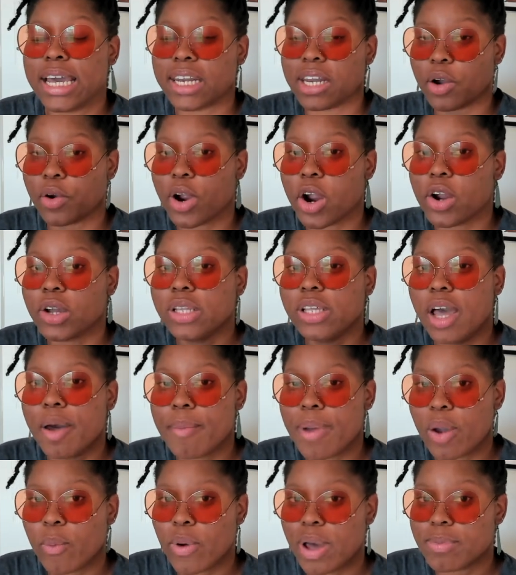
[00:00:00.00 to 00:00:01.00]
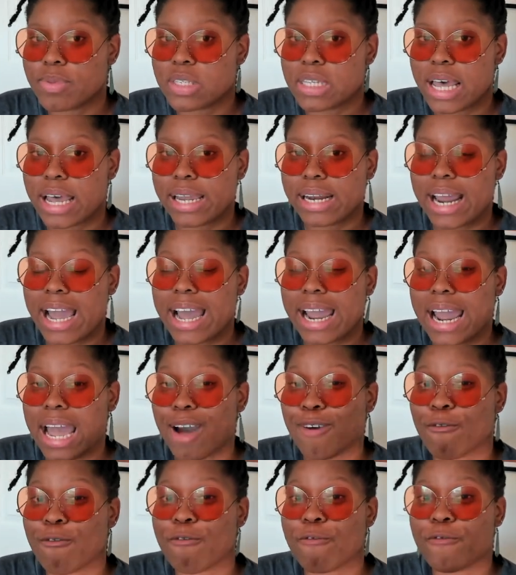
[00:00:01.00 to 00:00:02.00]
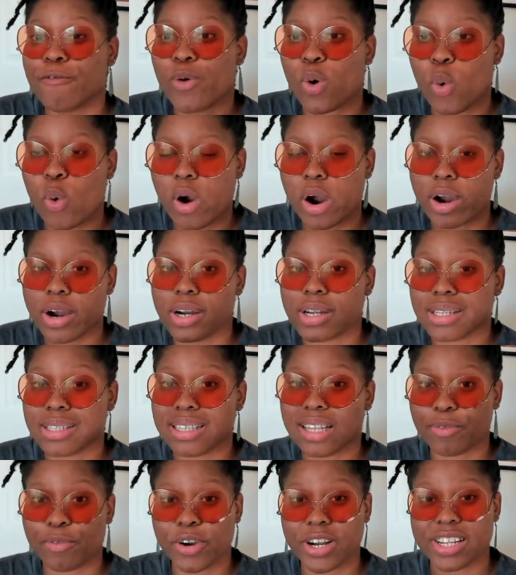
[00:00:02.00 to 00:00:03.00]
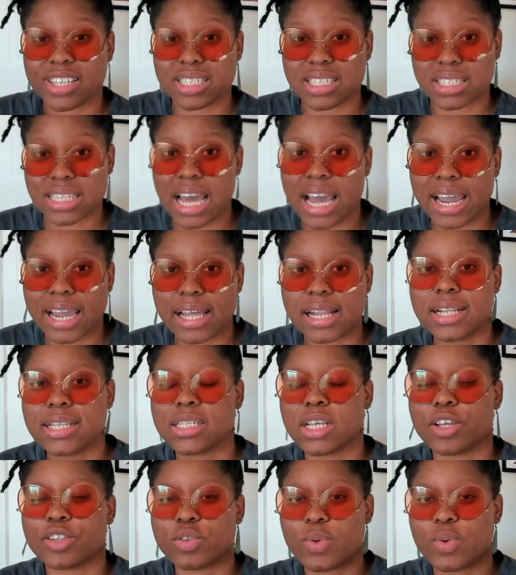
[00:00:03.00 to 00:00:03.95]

Now, currently on my website, I have four different styles.